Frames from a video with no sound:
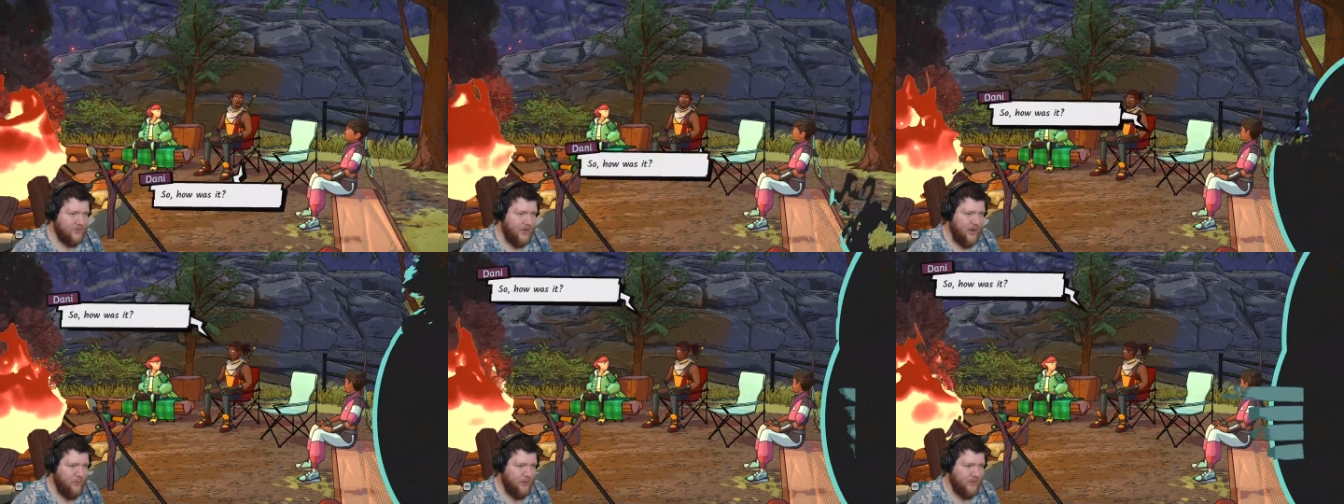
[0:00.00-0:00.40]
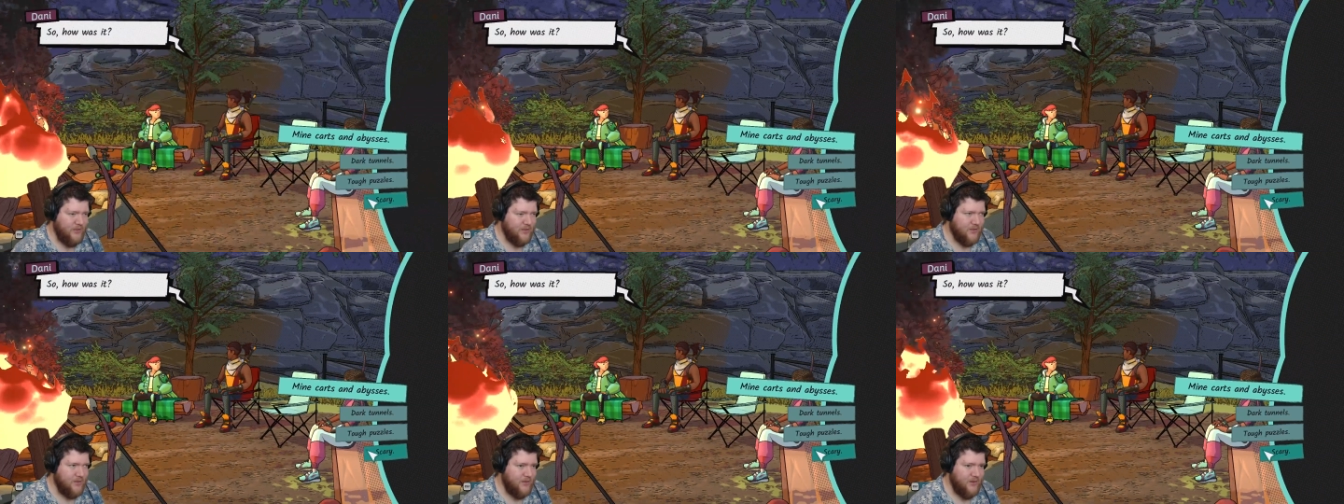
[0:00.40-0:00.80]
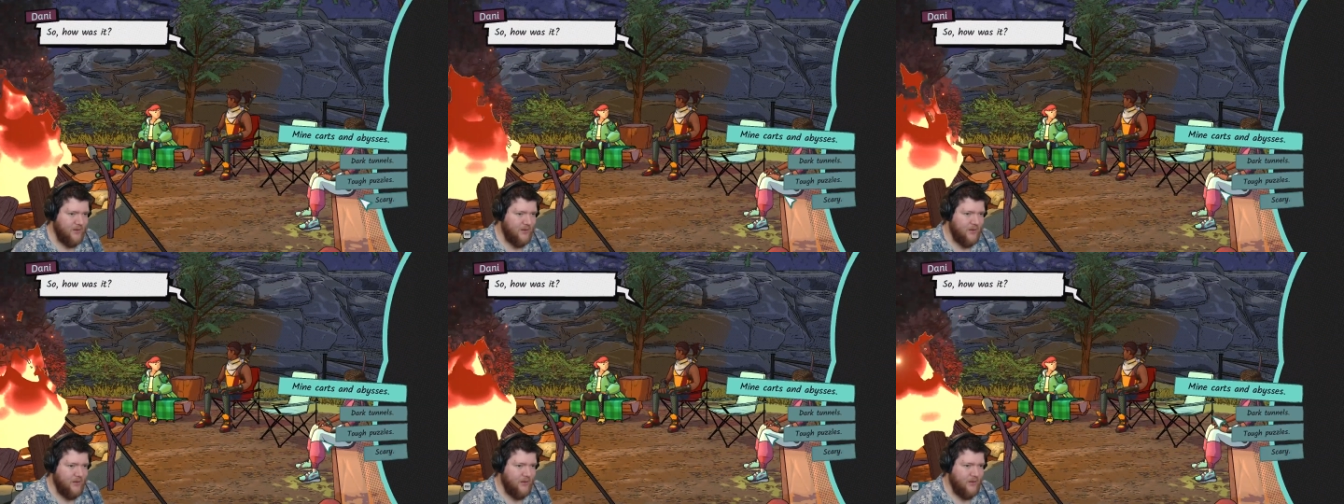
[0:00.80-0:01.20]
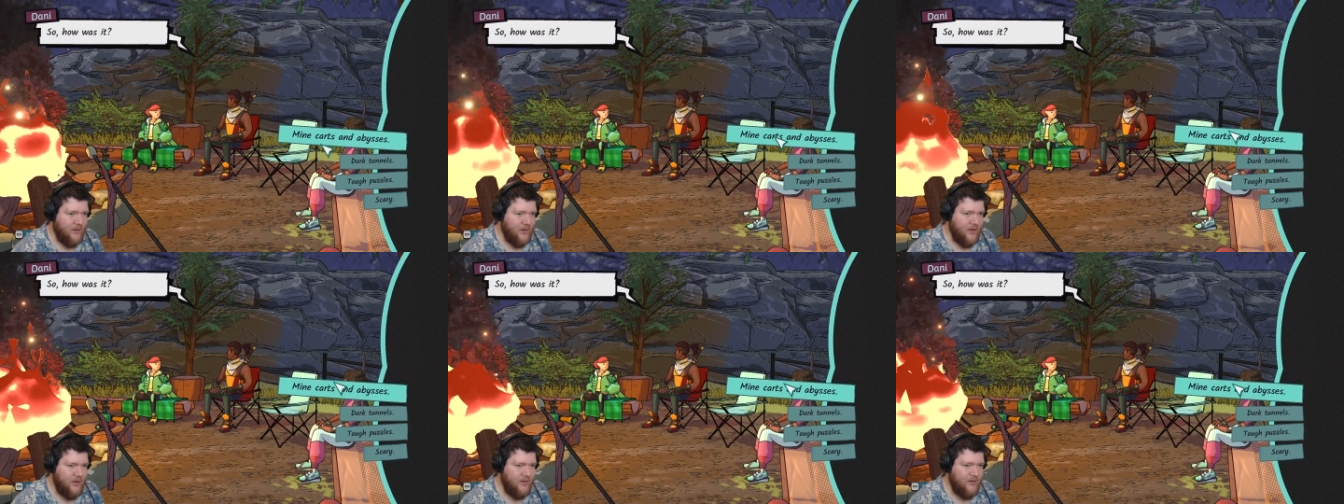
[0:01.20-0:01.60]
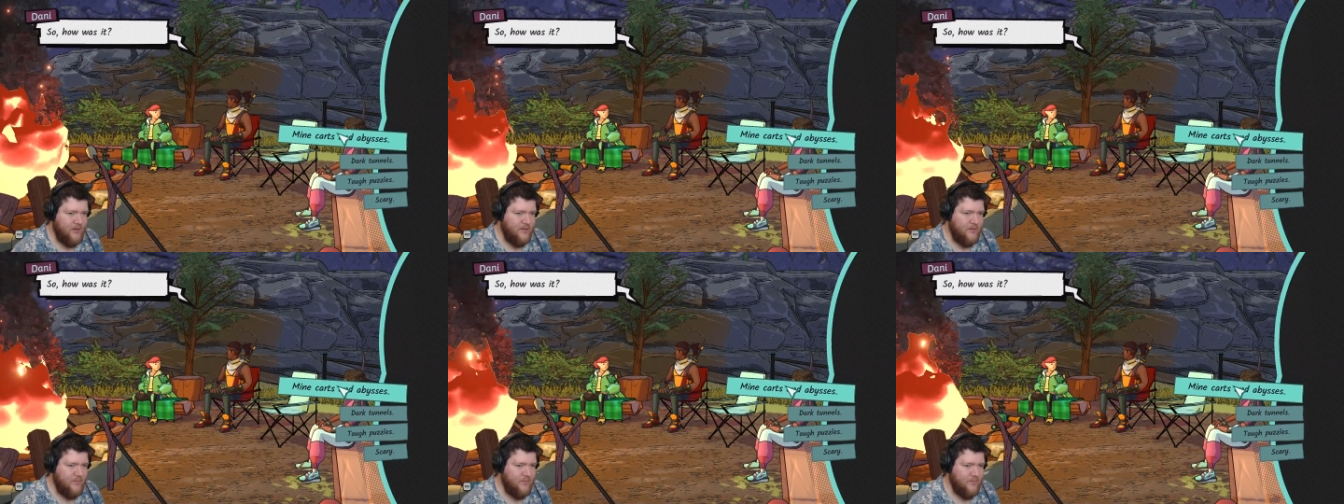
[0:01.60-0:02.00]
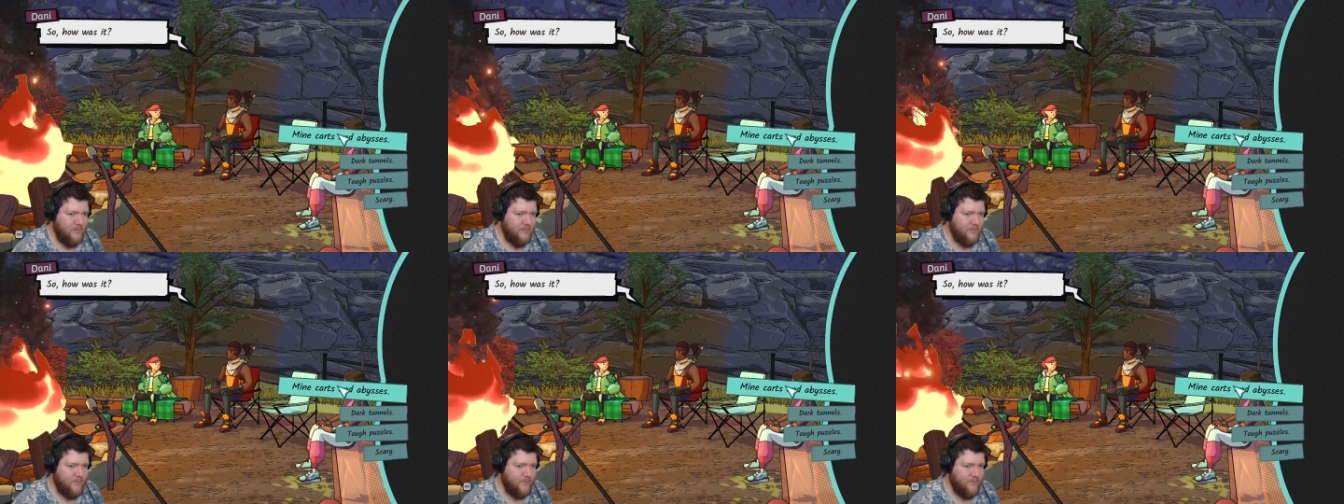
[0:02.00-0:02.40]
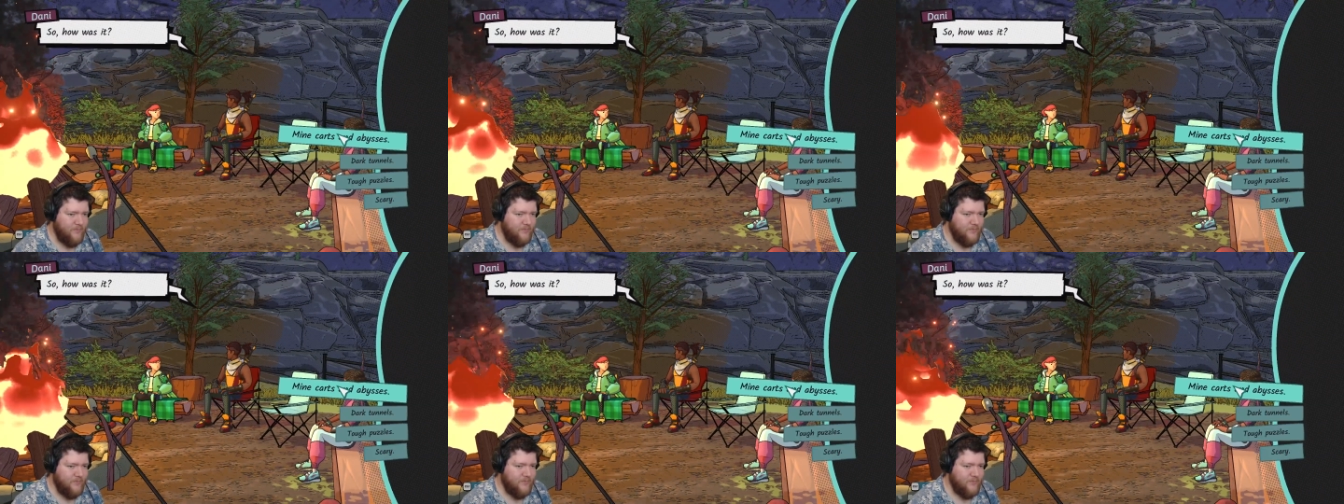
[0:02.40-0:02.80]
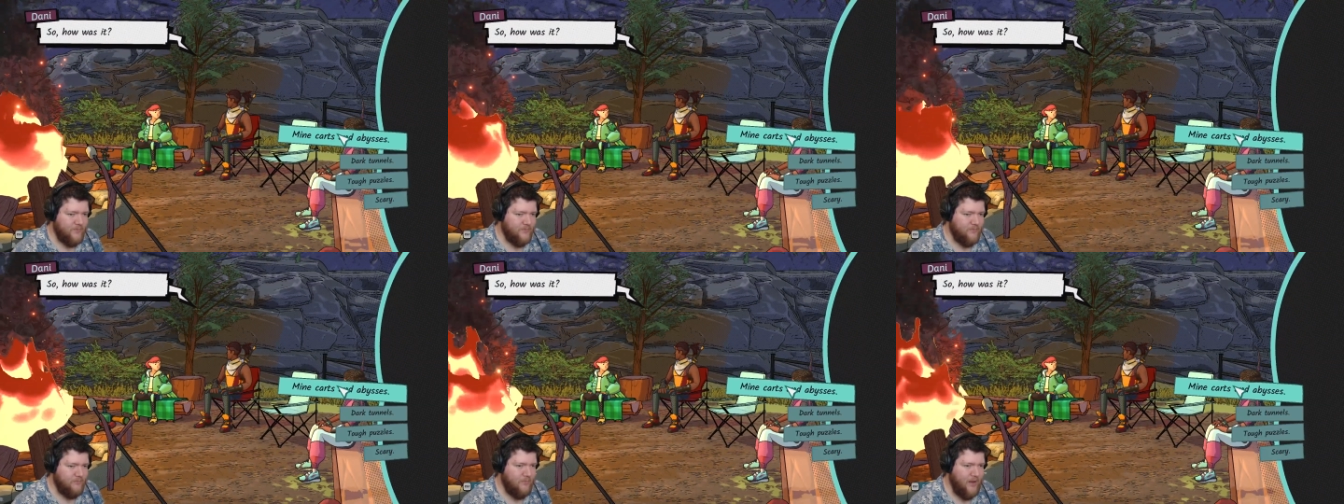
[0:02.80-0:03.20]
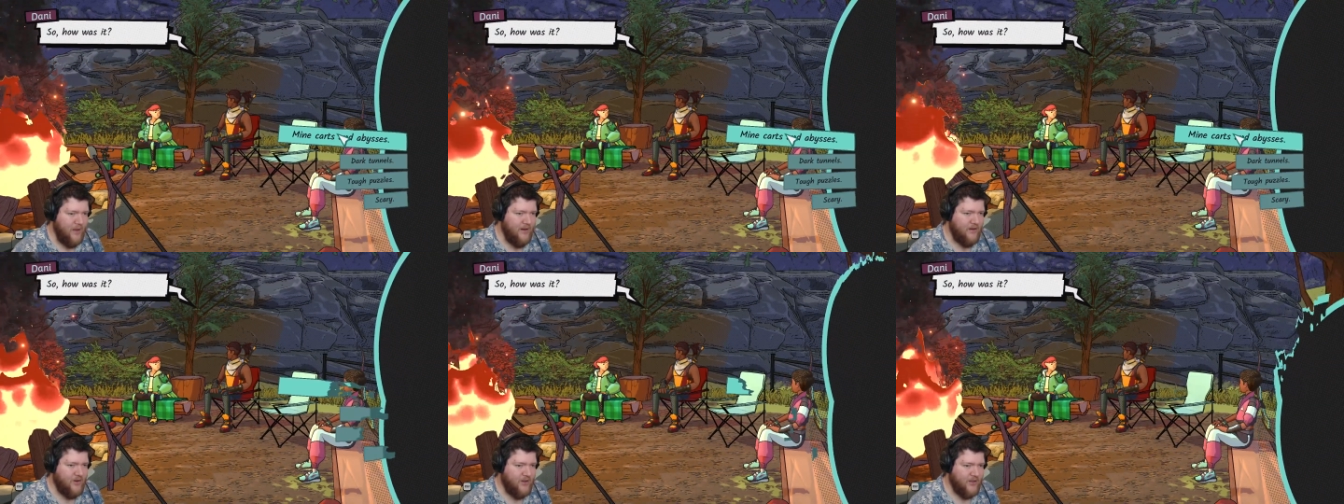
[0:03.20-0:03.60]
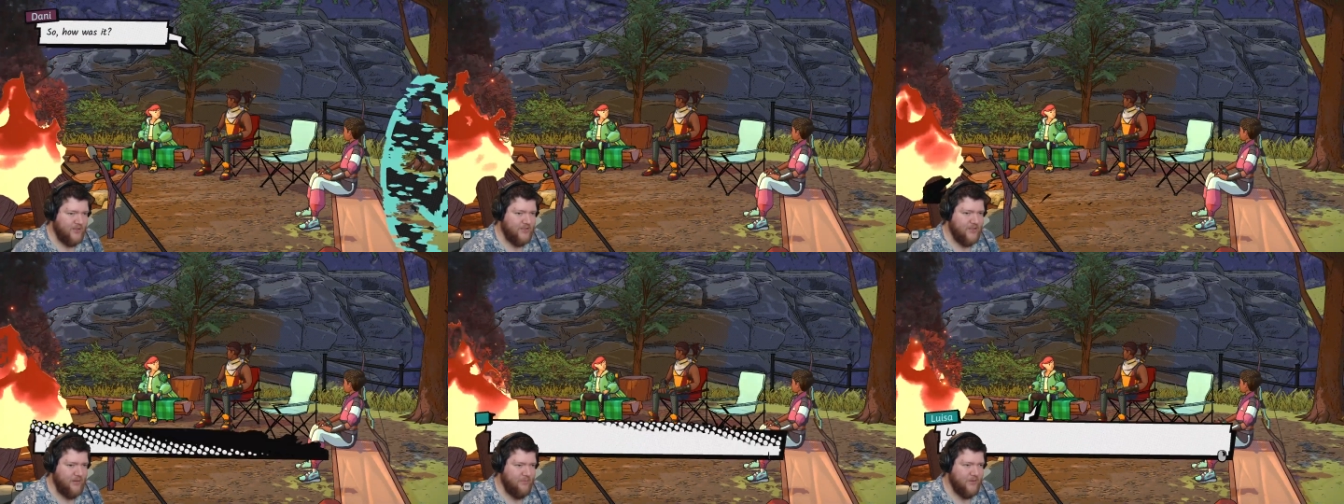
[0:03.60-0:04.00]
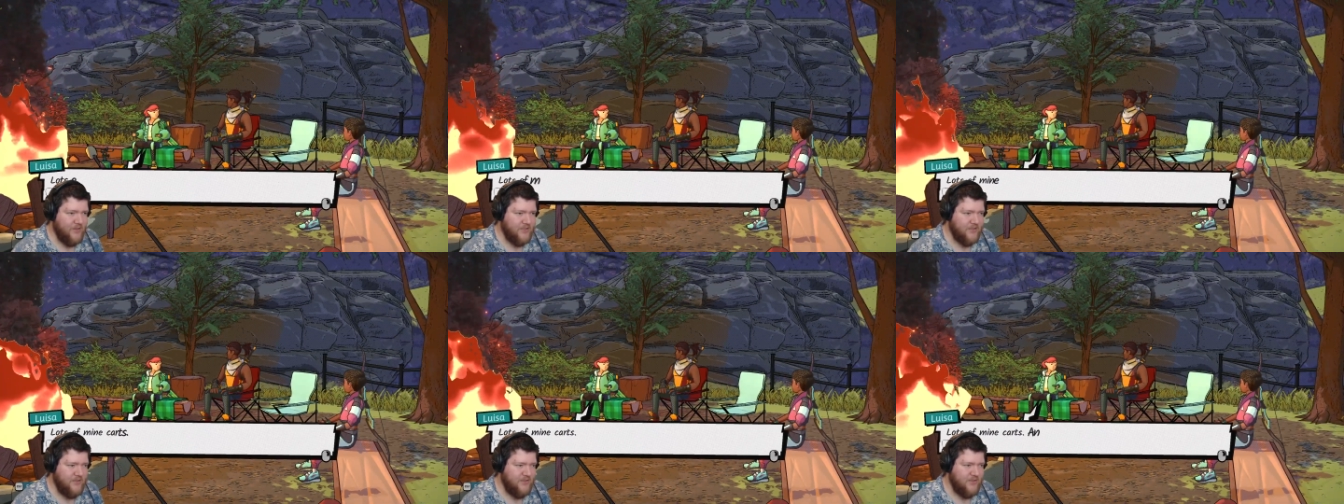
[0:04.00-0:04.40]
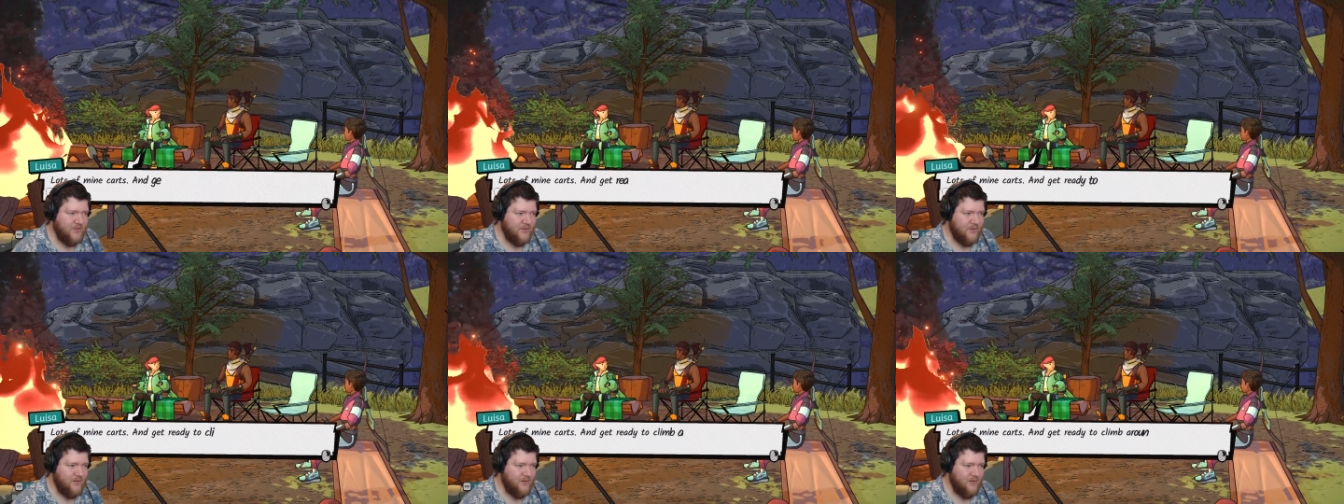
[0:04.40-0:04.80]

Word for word: So how was it? Um, minecarts and abysses.